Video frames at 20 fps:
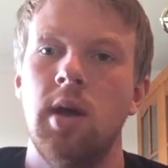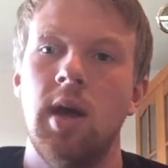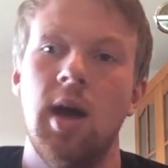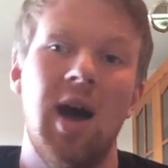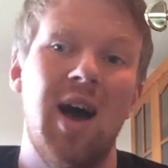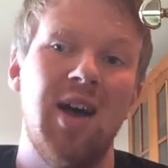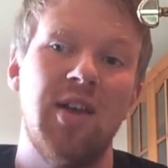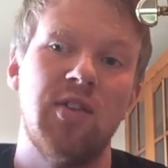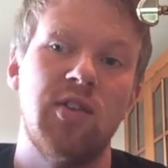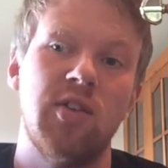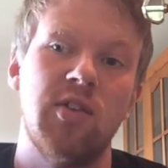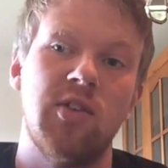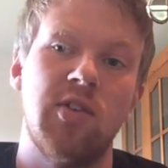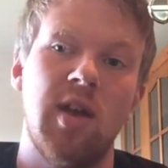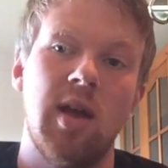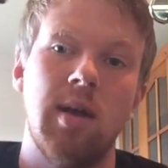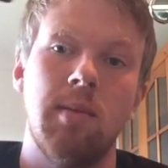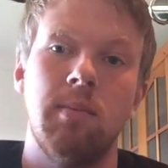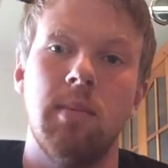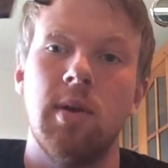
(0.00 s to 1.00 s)
It has the
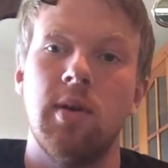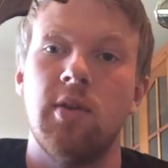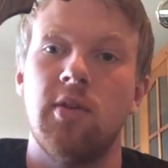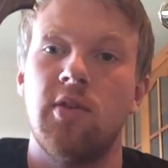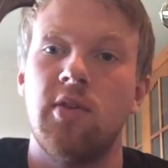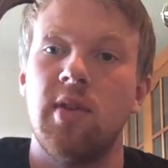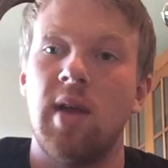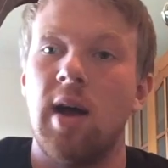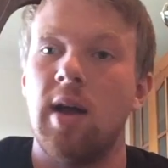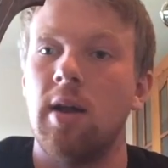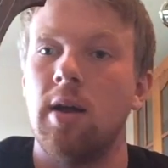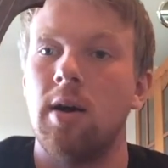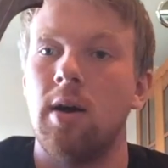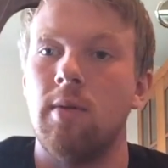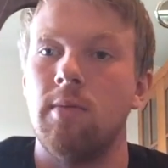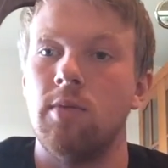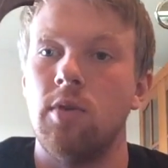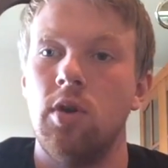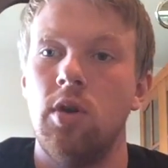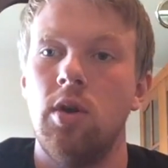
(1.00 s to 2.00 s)
same style
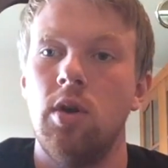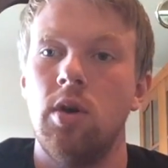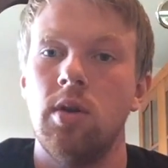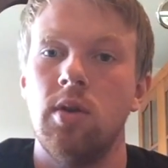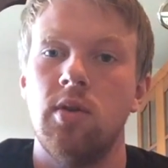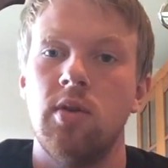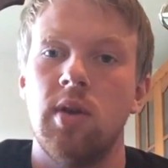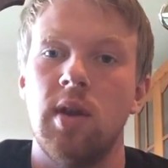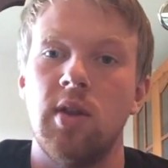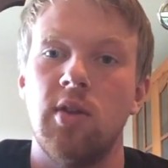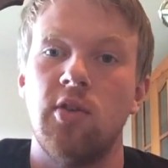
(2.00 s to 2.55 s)
of nut.